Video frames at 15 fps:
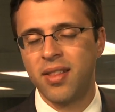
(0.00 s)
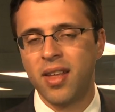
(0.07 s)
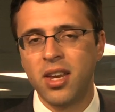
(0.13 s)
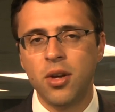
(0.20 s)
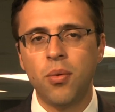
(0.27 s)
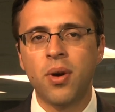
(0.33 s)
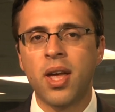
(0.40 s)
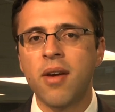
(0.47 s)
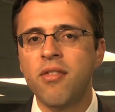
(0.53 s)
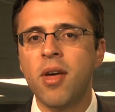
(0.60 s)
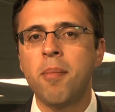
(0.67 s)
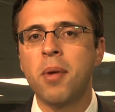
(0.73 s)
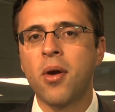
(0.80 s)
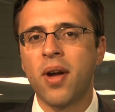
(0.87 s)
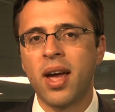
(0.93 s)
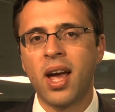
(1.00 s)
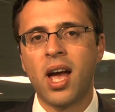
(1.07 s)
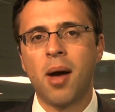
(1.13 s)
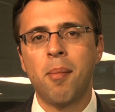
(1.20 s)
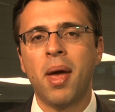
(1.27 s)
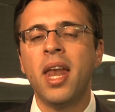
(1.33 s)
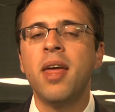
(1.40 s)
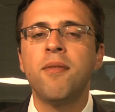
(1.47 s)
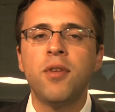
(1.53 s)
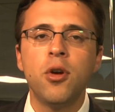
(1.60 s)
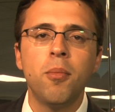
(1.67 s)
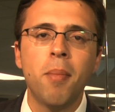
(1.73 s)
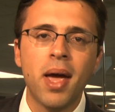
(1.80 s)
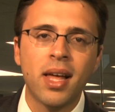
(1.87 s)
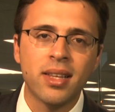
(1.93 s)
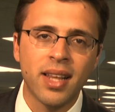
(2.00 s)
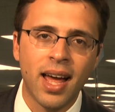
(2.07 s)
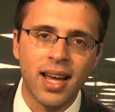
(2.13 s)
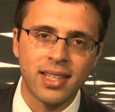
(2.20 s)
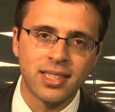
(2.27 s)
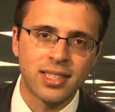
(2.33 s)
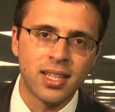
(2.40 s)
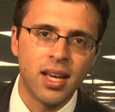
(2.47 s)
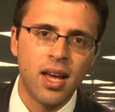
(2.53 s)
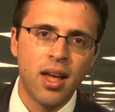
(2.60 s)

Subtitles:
And then you'll give them your income. And if you make less